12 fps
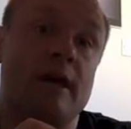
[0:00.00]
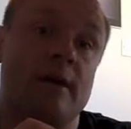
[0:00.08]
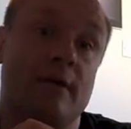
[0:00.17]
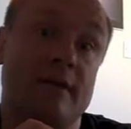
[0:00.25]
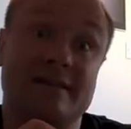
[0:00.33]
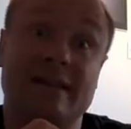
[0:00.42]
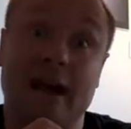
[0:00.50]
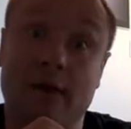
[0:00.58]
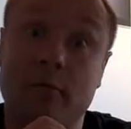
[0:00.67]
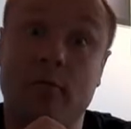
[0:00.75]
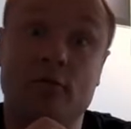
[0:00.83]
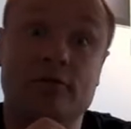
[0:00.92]
we can see how
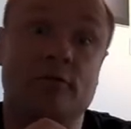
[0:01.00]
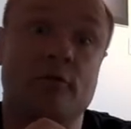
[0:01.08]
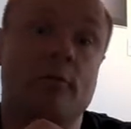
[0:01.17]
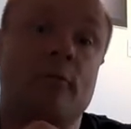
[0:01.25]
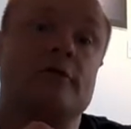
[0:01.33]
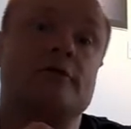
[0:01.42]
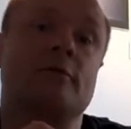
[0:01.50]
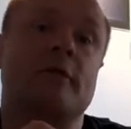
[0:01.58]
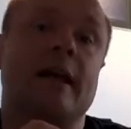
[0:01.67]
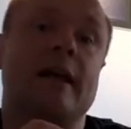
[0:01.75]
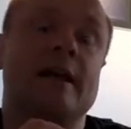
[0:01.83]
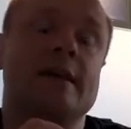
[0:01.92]
plausible and possible
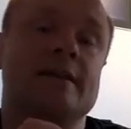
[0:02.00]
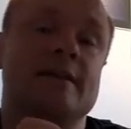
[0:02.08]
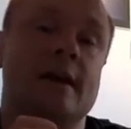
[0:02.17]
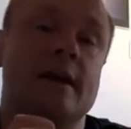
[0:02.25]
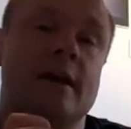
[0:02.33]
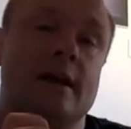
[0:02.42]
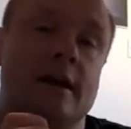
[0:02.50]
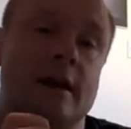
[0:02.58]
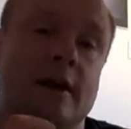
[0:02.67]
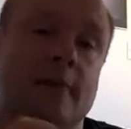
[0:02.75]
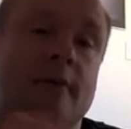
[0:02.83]
that is. But